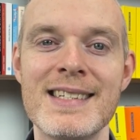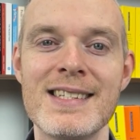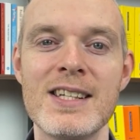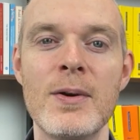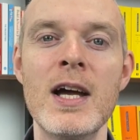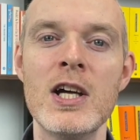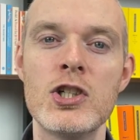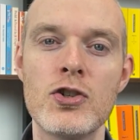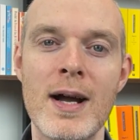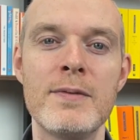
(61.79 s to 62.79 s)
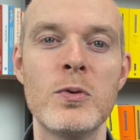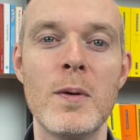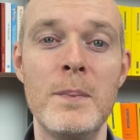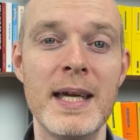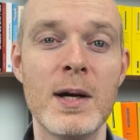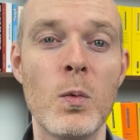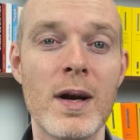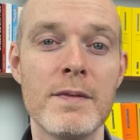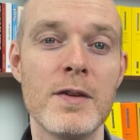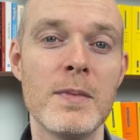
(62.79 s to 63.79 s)
So travel being one
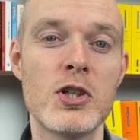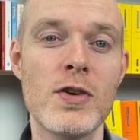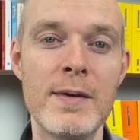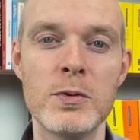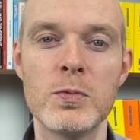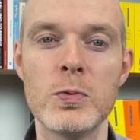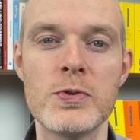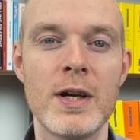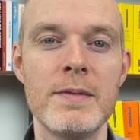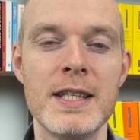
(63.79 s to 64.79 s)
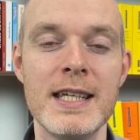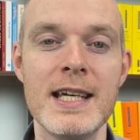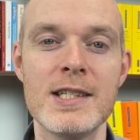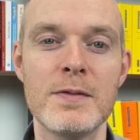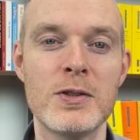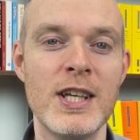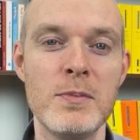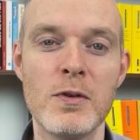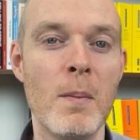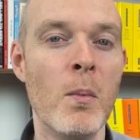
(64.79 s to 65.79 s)
of them. The travel rules over the years have seemed to
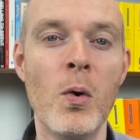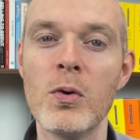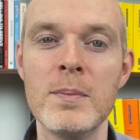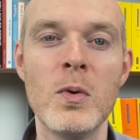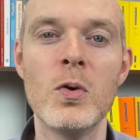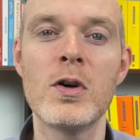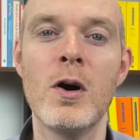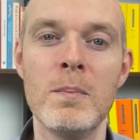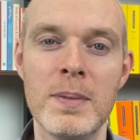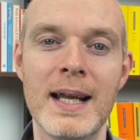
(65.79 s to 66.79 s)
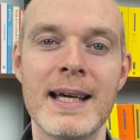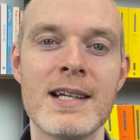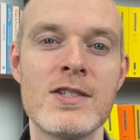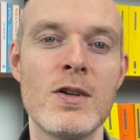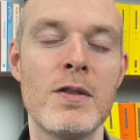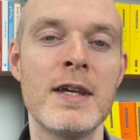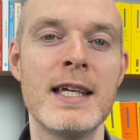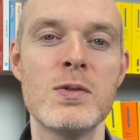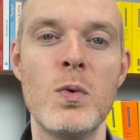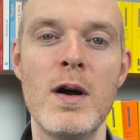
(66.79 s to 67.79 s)
have got more and more complex. So I think
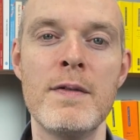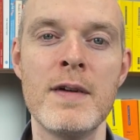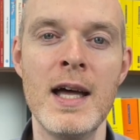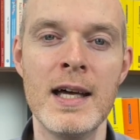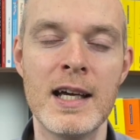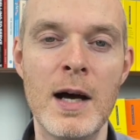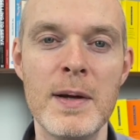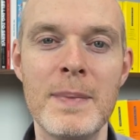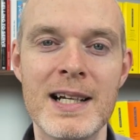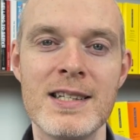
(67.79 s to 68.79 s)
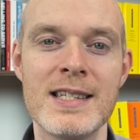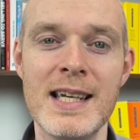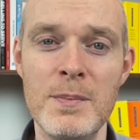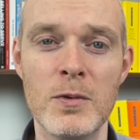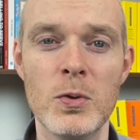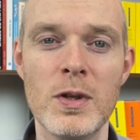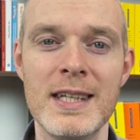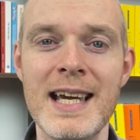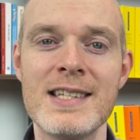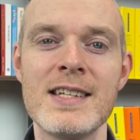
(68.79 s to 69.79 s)
it's worth coming back to the same rule that
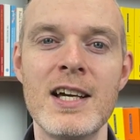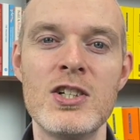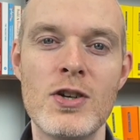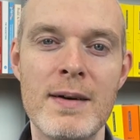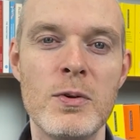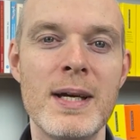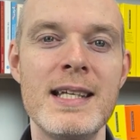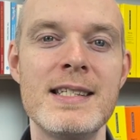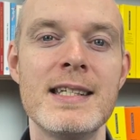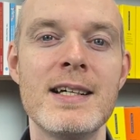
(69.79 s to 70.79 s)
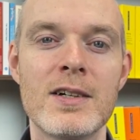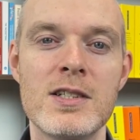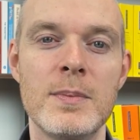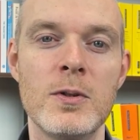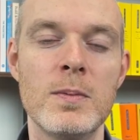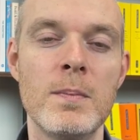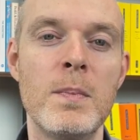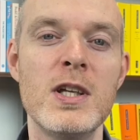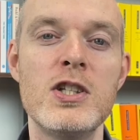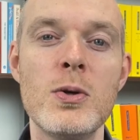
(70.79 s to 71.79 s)
yes, travel is deductible, but
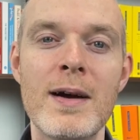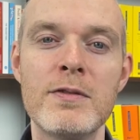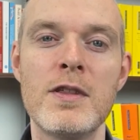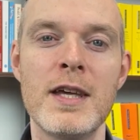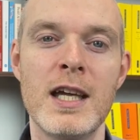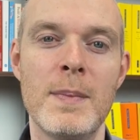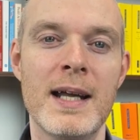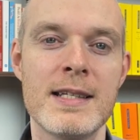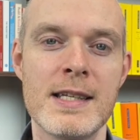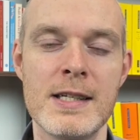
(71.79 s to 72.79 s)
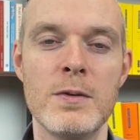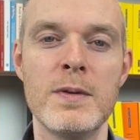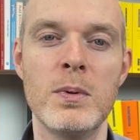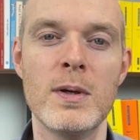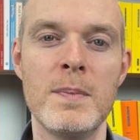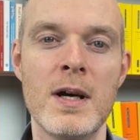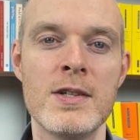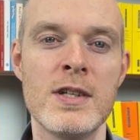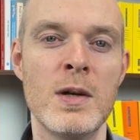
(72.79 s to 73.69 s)
you do have to think about it as a self-employed person.